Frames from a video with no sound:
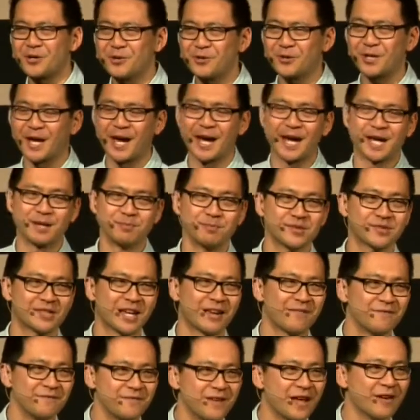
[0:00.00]
you games
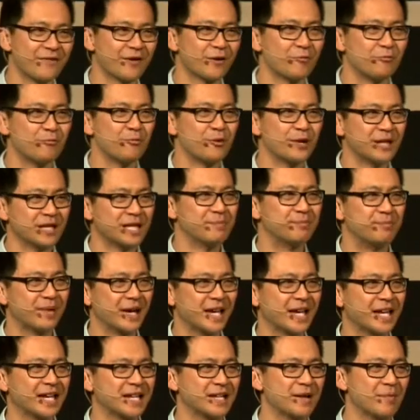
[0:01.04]
have never really
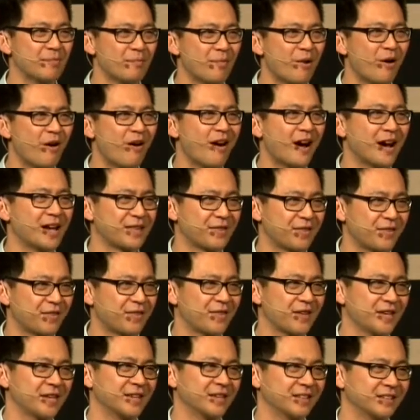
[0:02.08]
been my
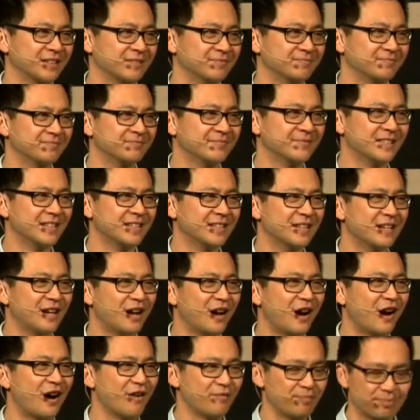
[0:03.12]
thing.
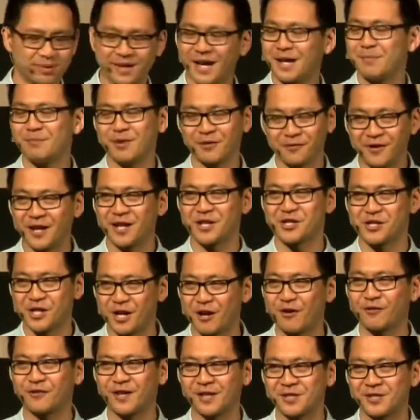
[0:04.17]
I've played my fair
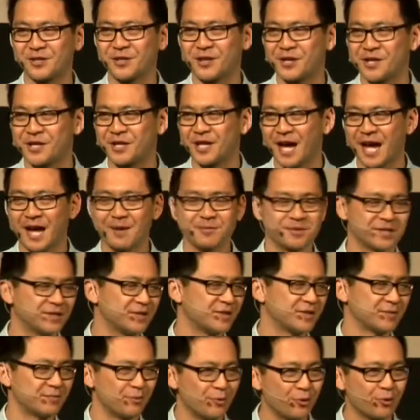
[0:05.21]
share of get to know you games in
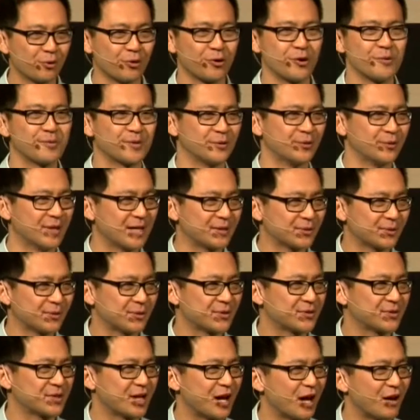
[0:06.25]
small groups and all that sort
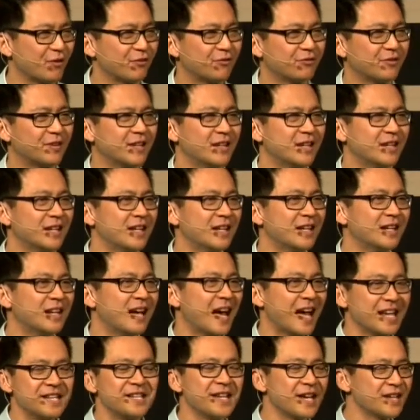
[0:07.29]
of stuff.
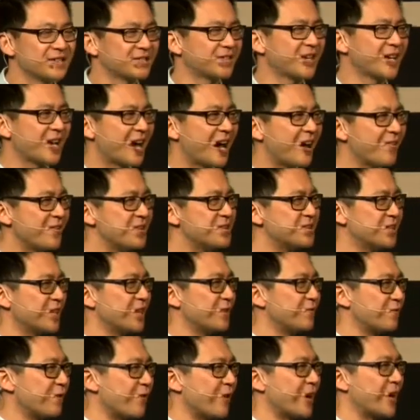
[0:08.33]
And yes, they are
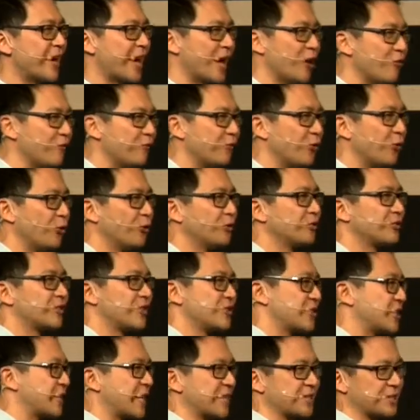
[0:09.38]
indeed very helpful
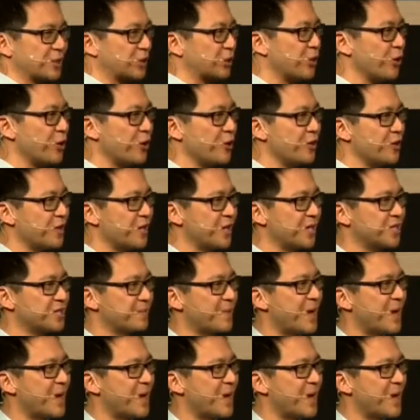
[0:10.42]
because you get to learn things